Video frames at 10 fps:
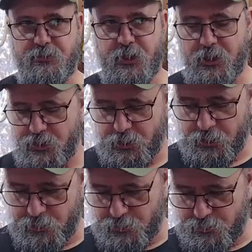finish. You can
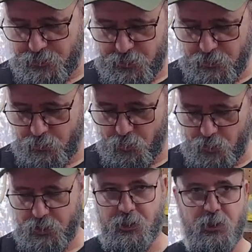also steel a
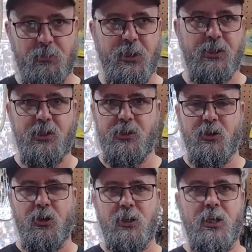wool it a little bit to
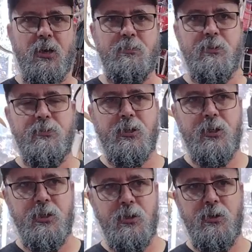dull it up if you're
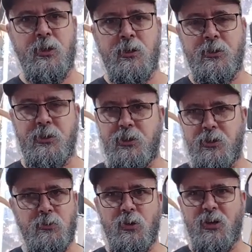going to go hunting. You
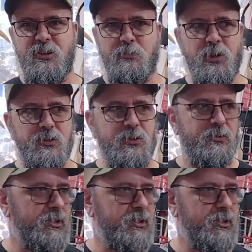don't want the bow too